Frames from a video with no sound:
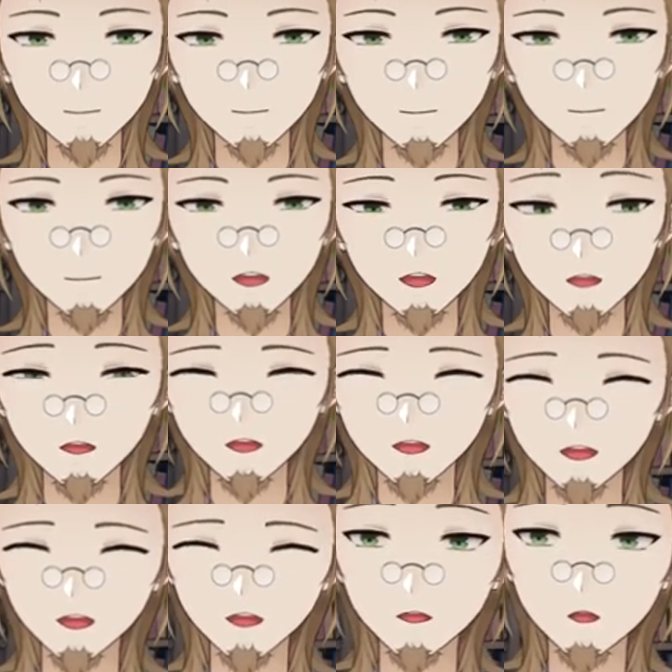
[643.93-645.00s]
And honestly, this
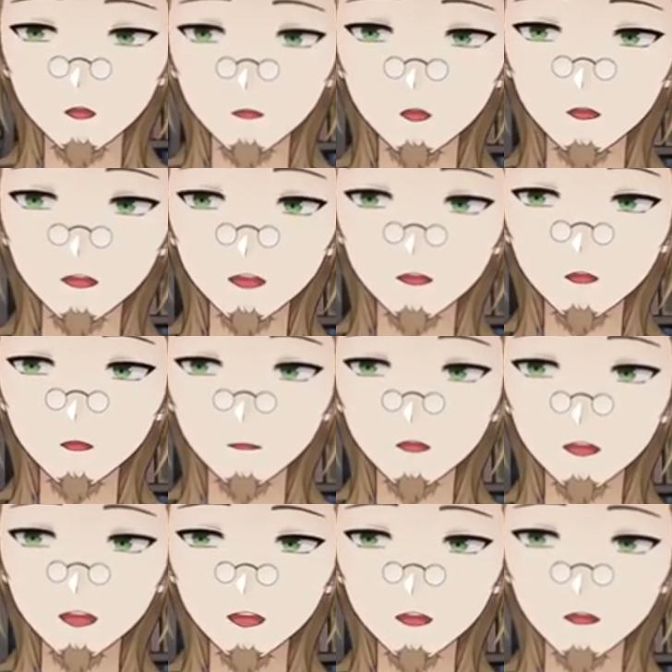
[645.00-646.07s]
was one that I was really
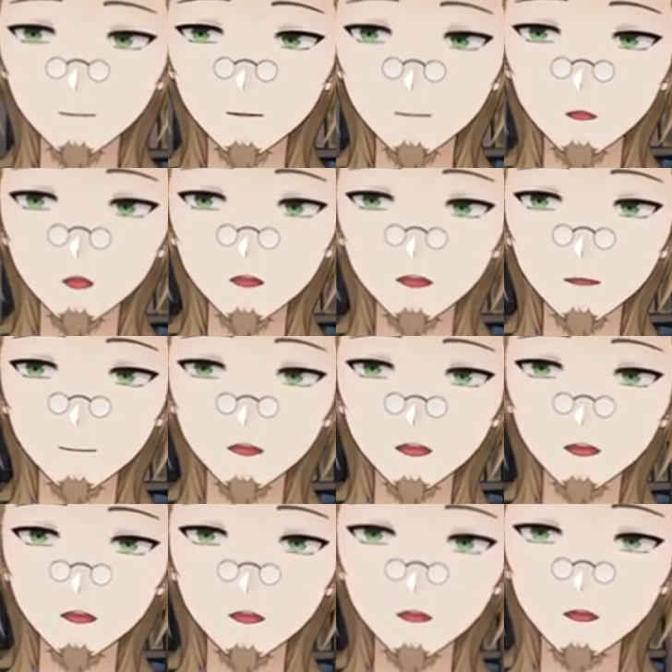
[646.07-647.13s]
hyped for
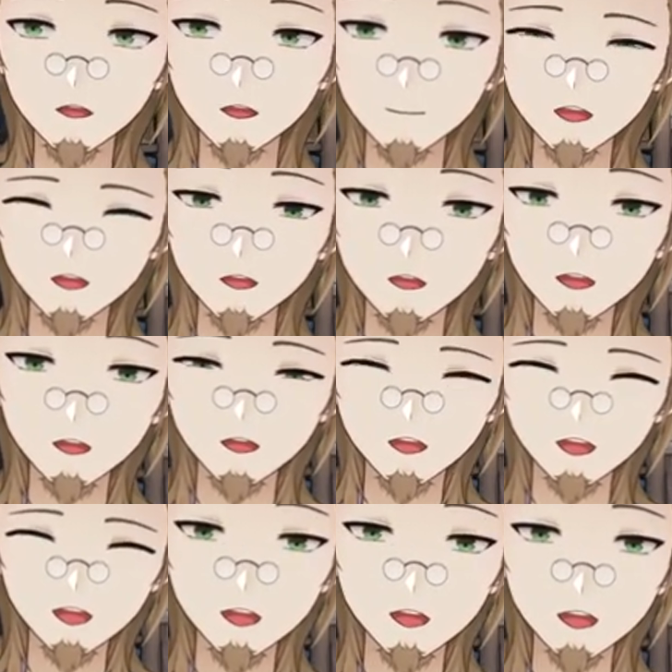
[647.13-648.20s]
when I found out that it
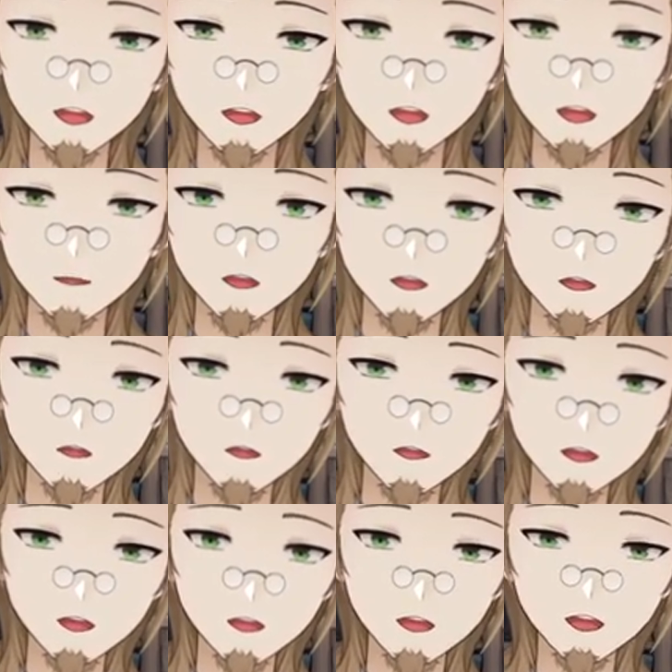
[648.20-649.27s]
got an anime. And I was like, this
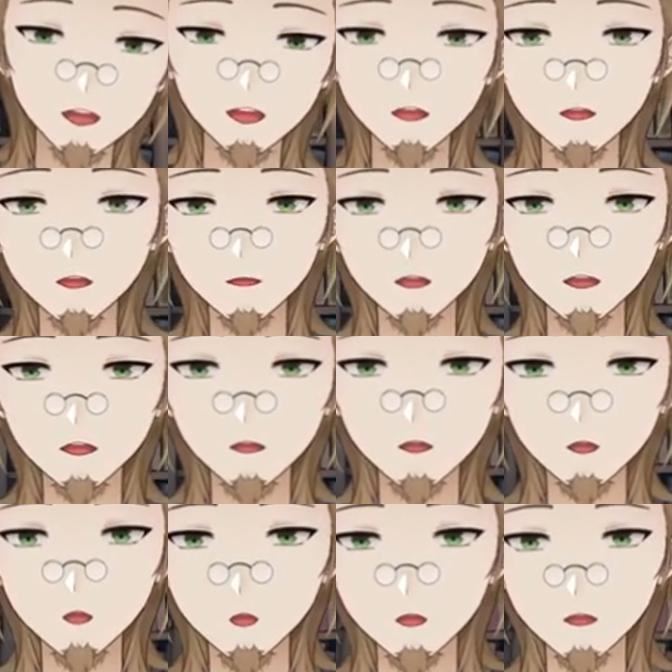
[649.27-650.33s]
is going to be one
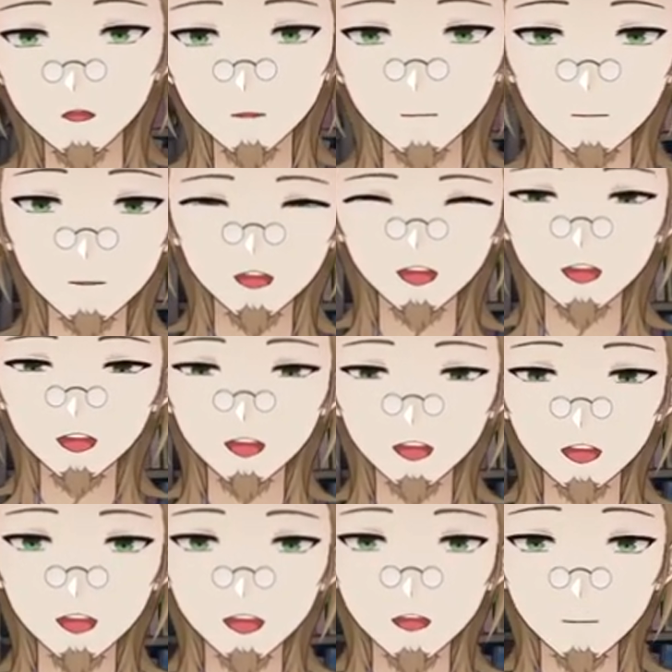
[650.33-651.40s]
of the best
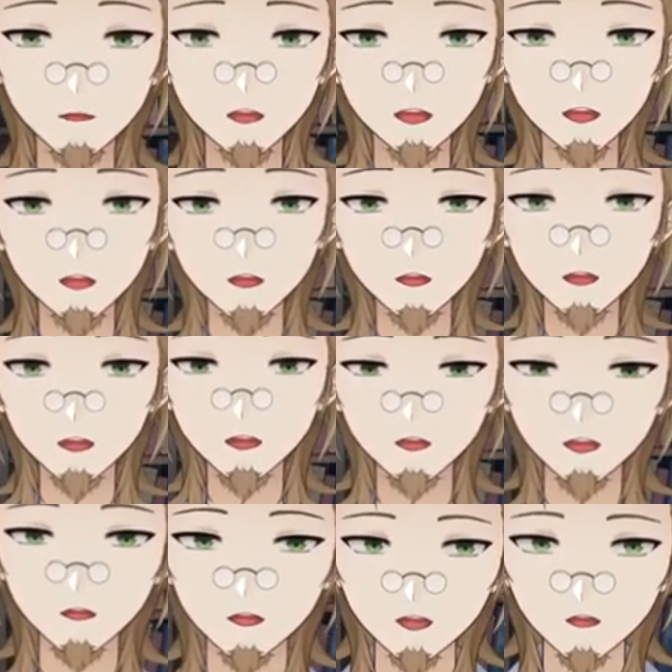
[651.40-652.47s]
anime this season.